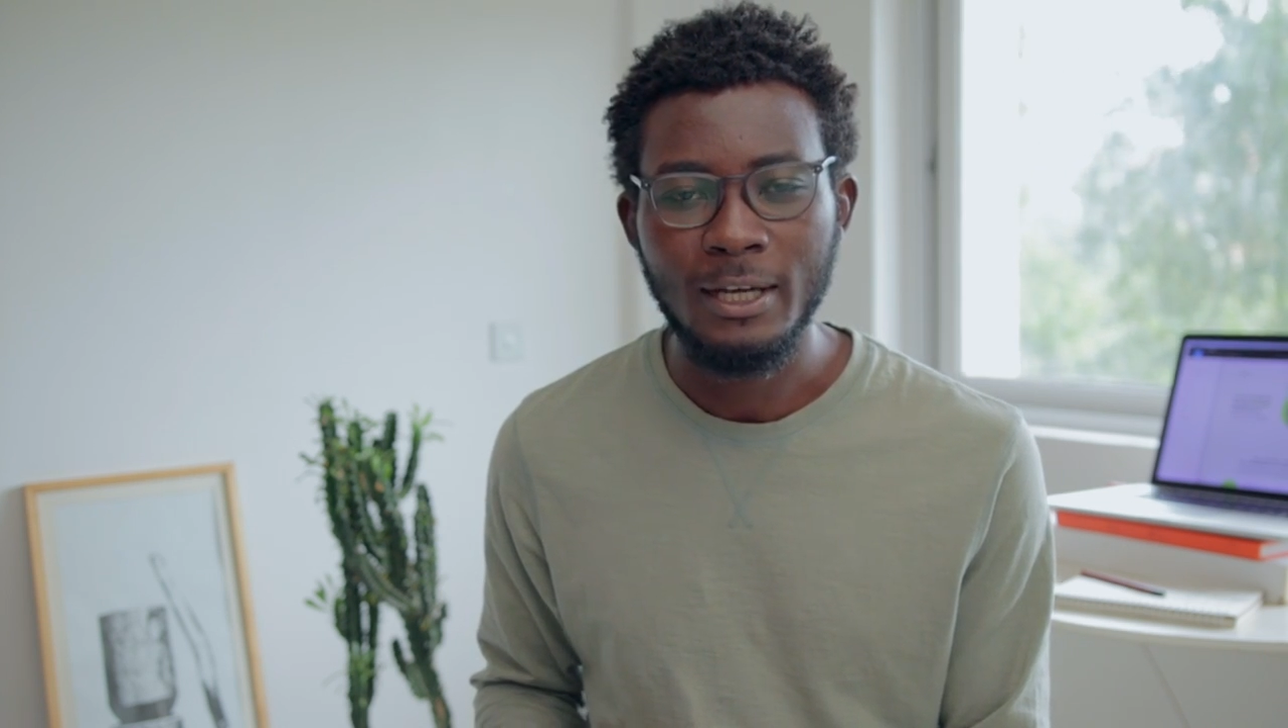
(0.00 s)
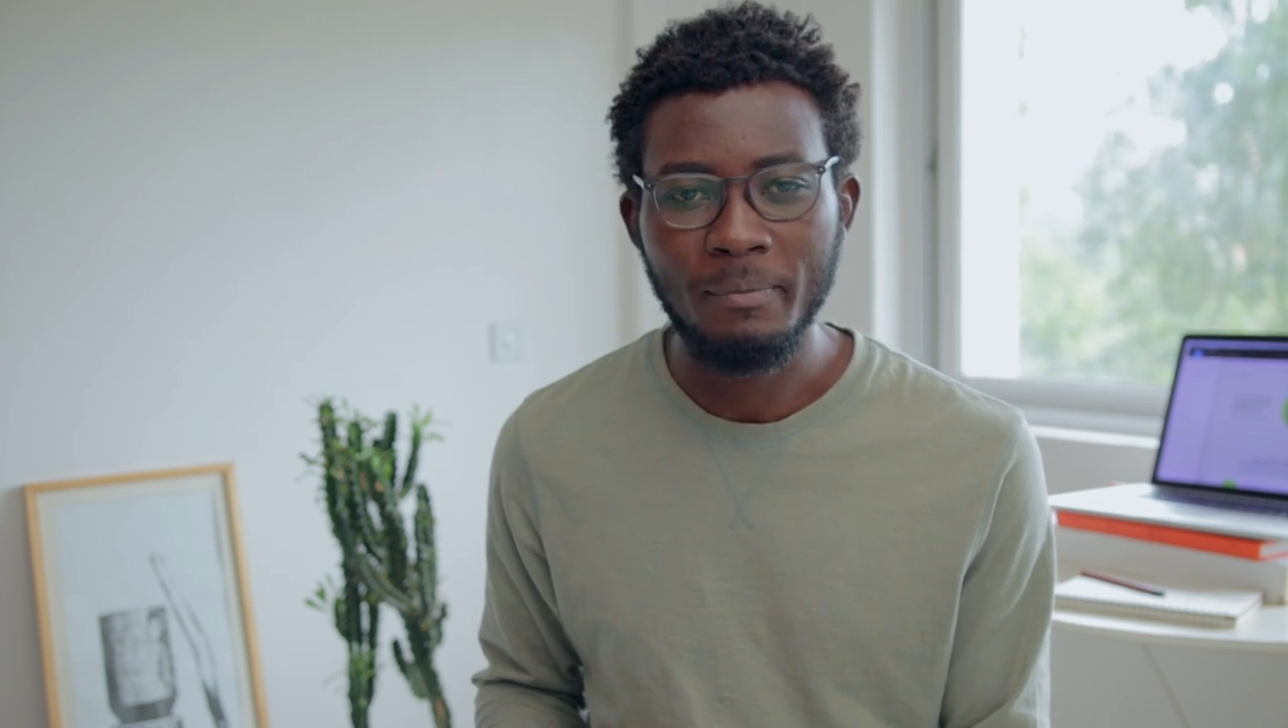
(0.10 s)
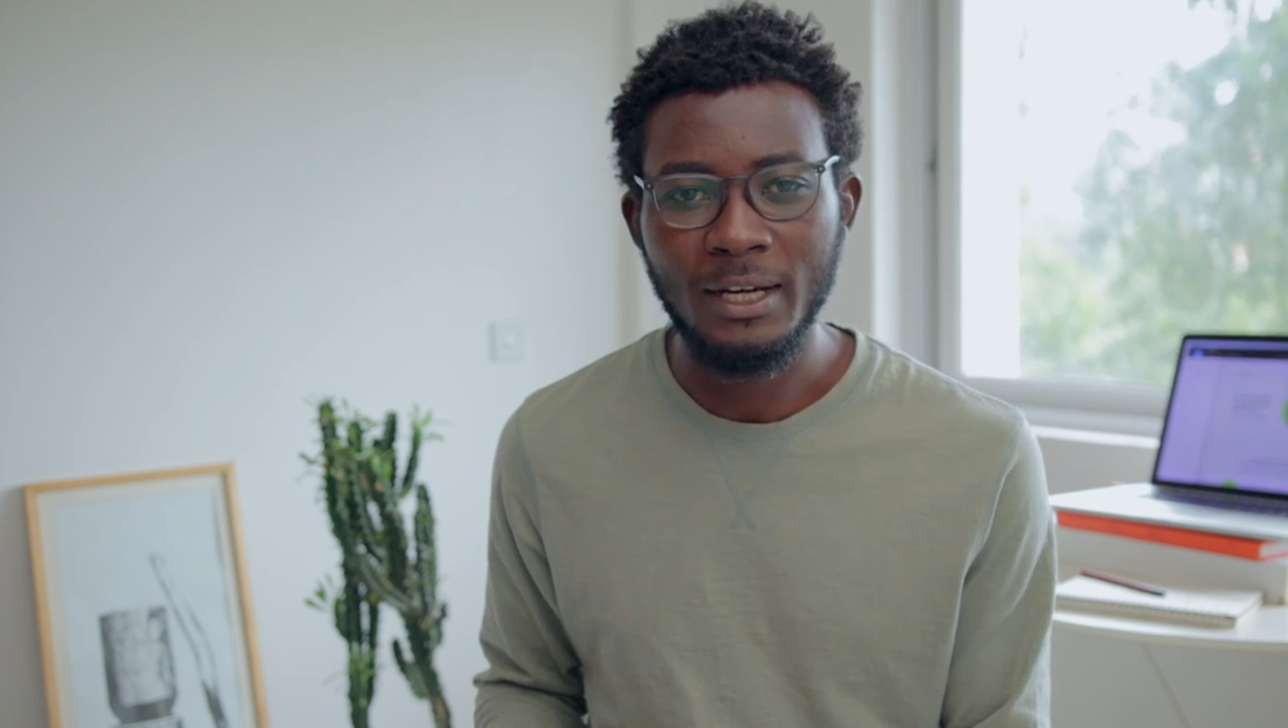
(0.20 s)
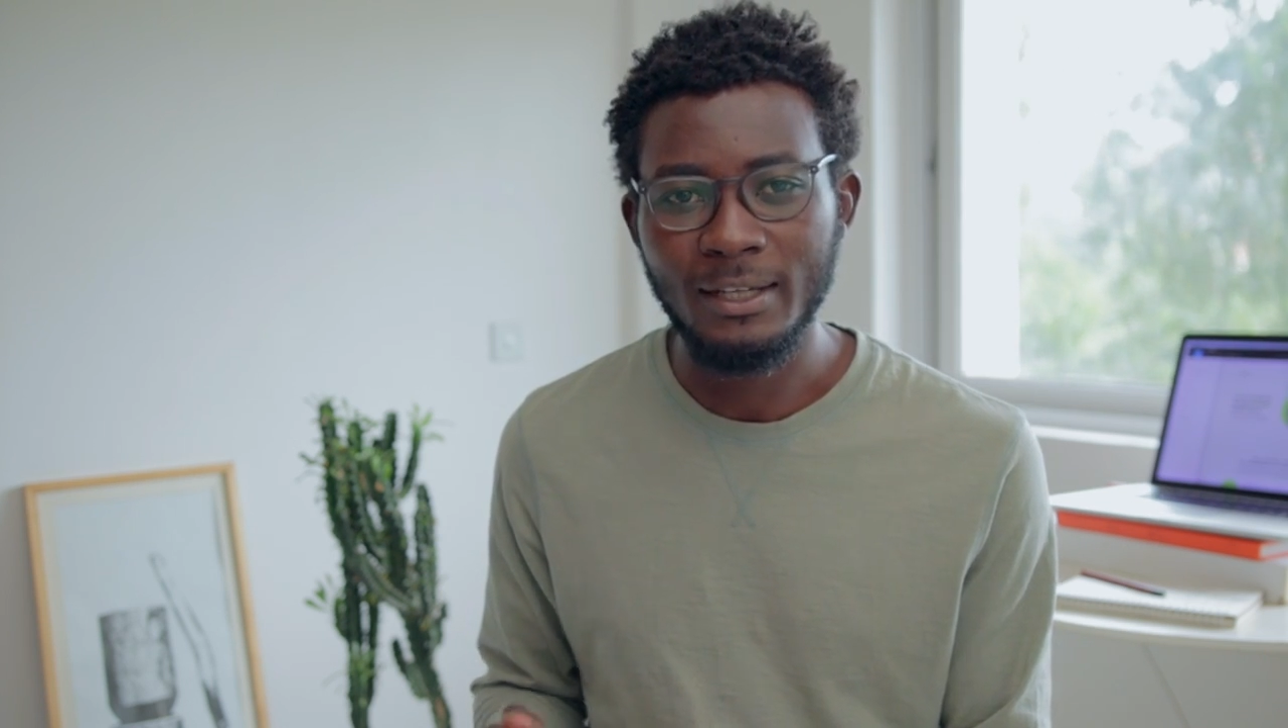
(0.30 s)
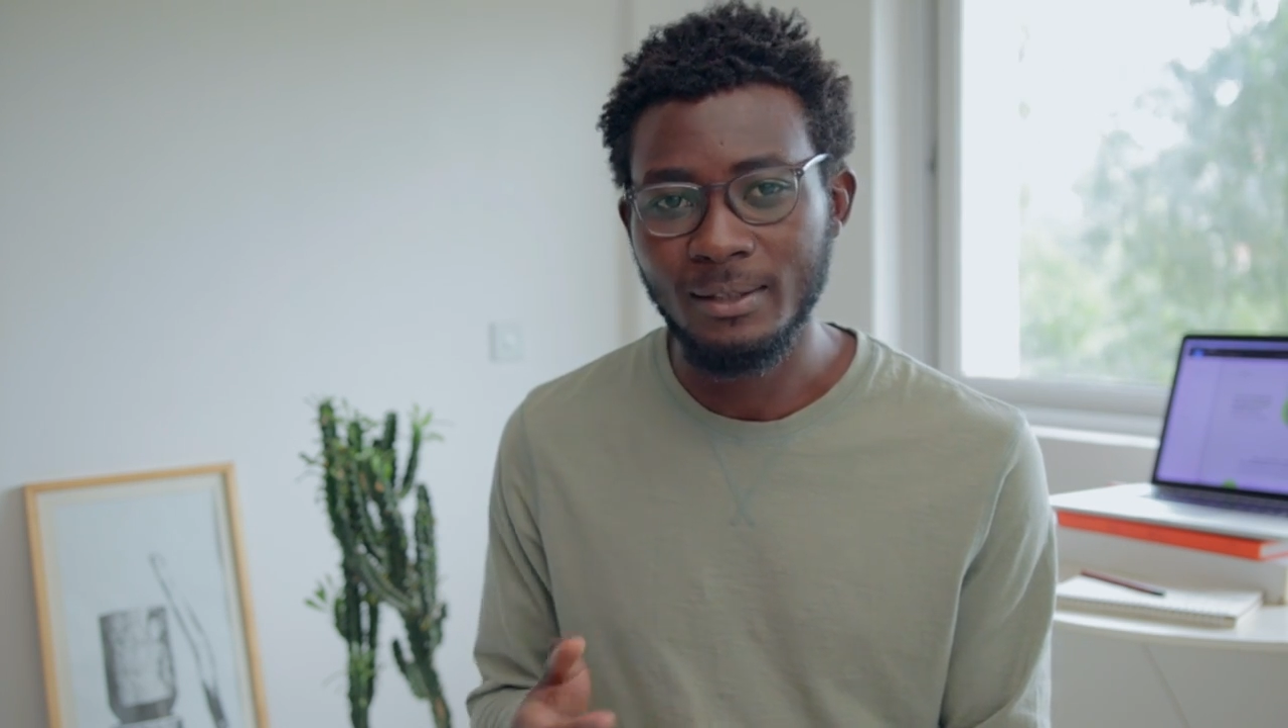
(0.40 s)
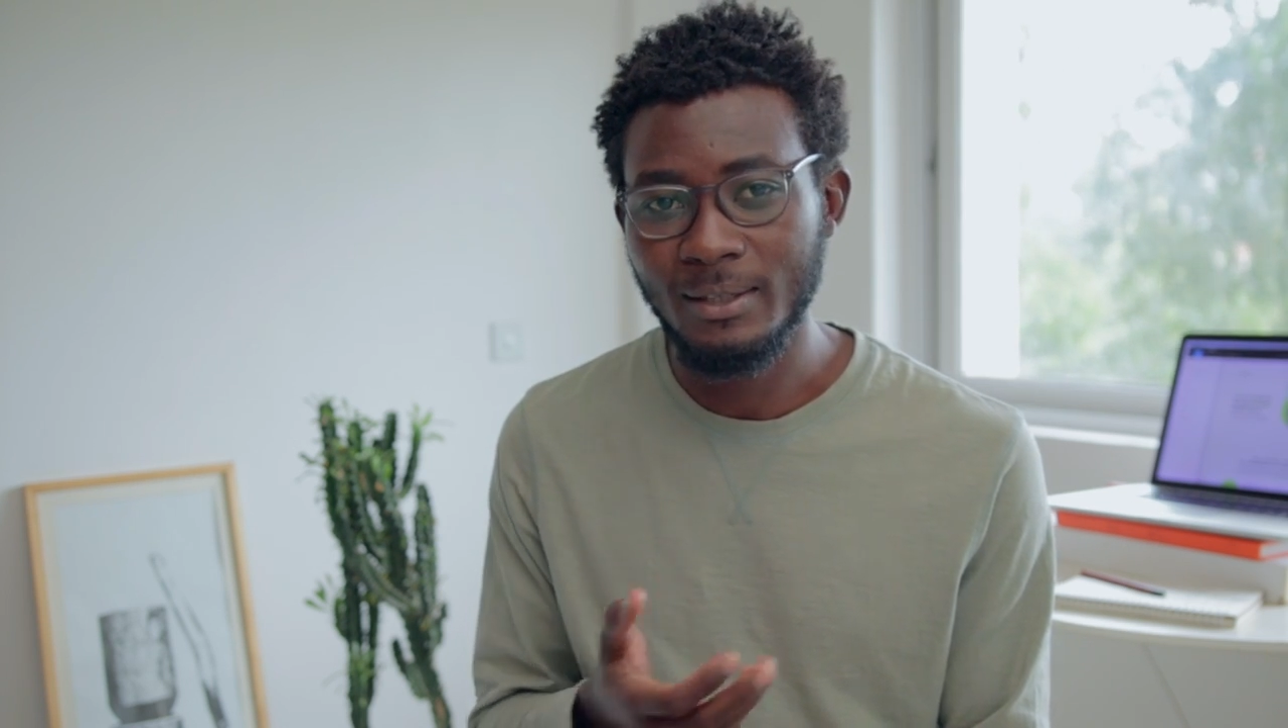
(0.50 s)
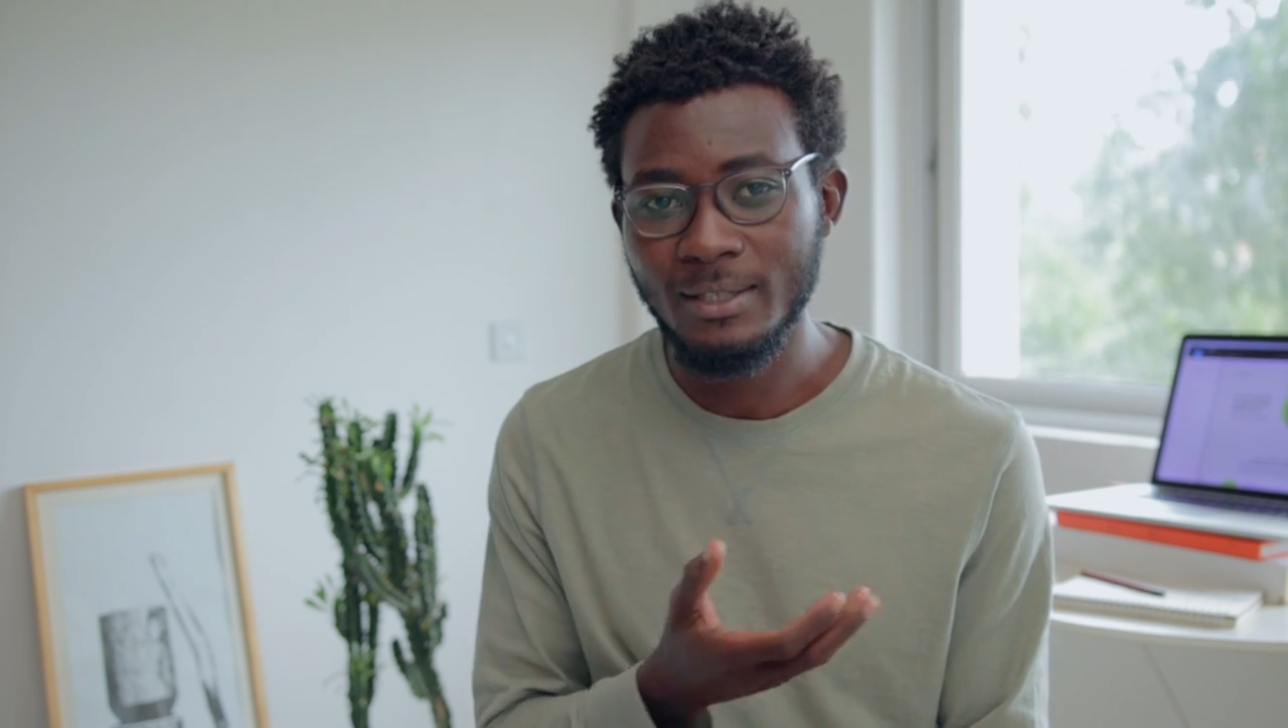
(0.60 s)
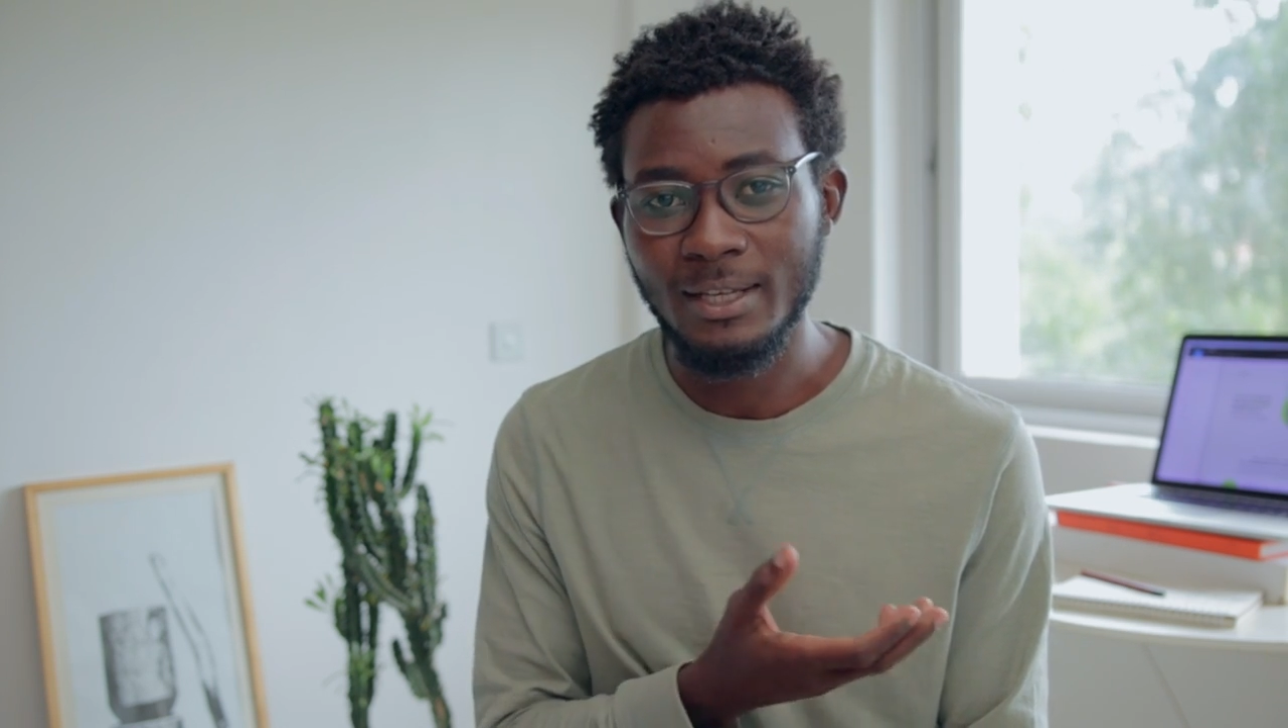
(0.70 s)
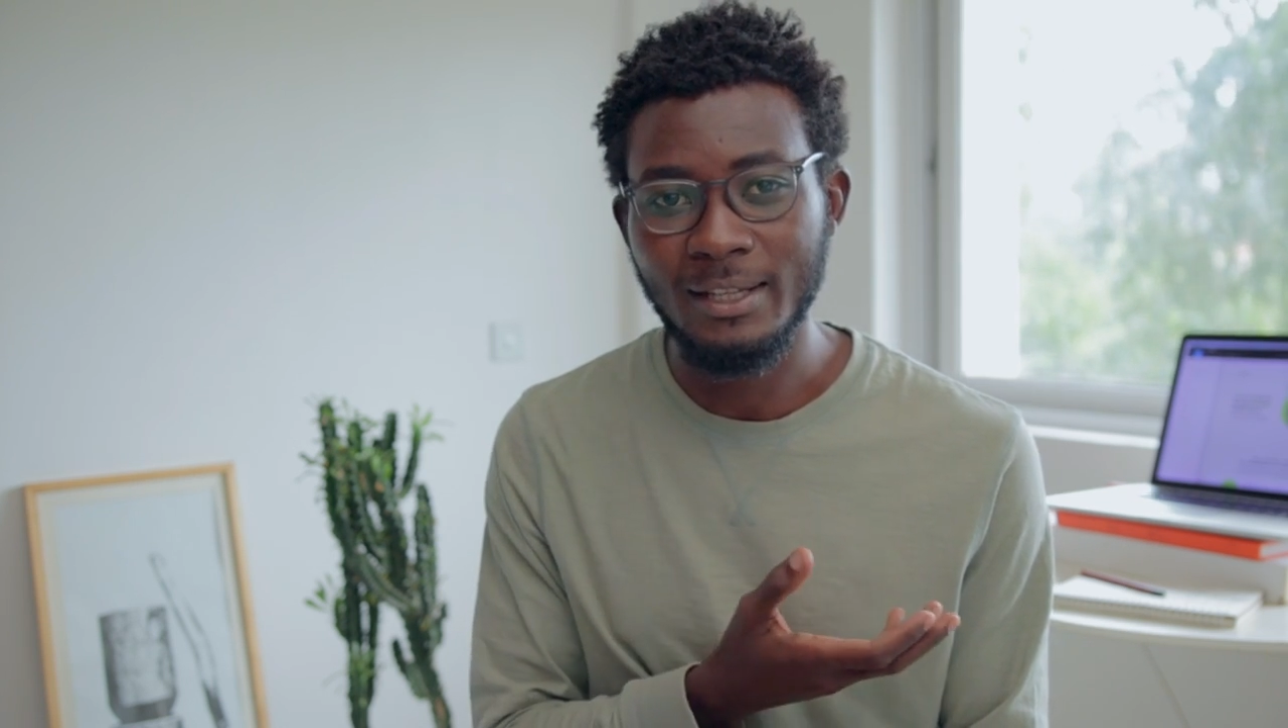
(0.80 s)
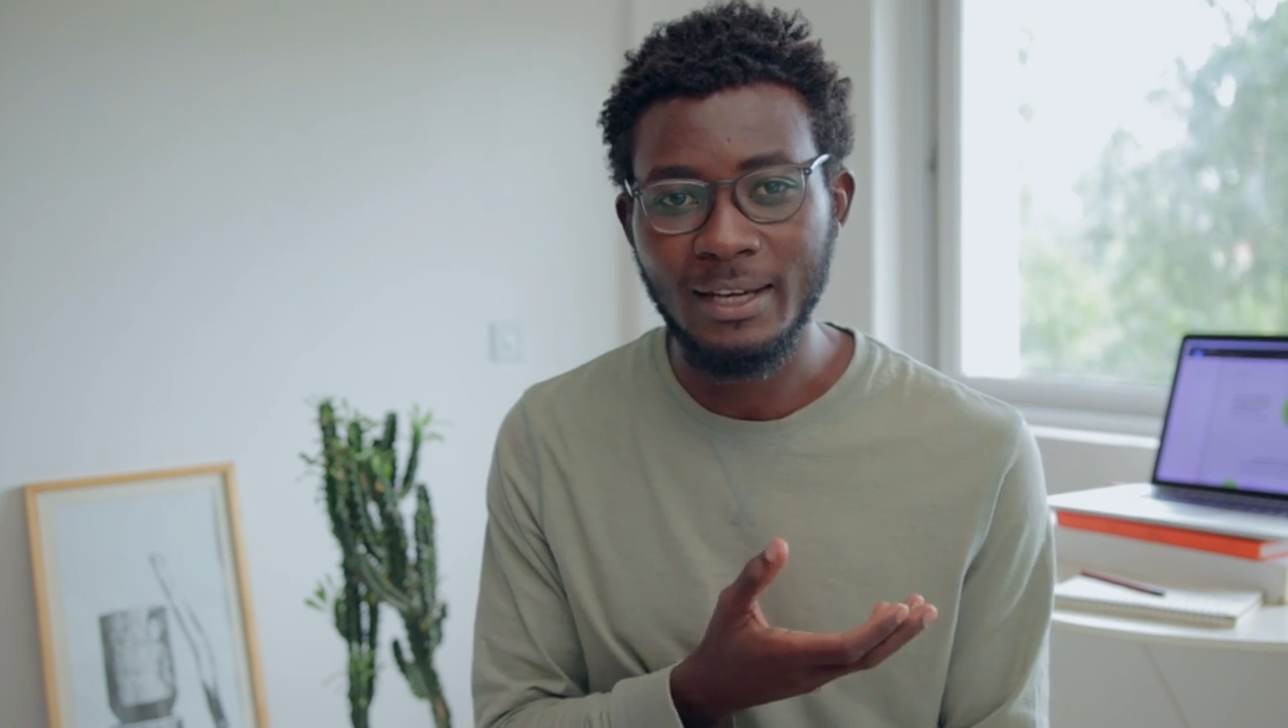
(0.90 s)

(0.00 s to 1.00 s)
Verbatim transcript: I mean, like, these are the